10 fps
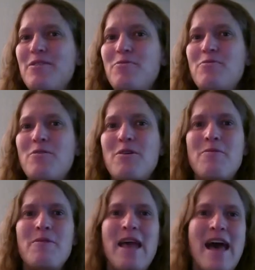you
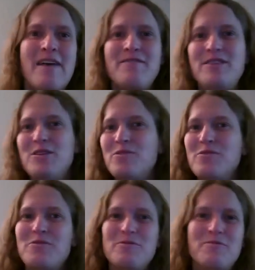don't have
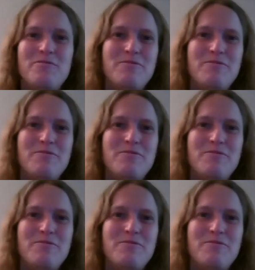to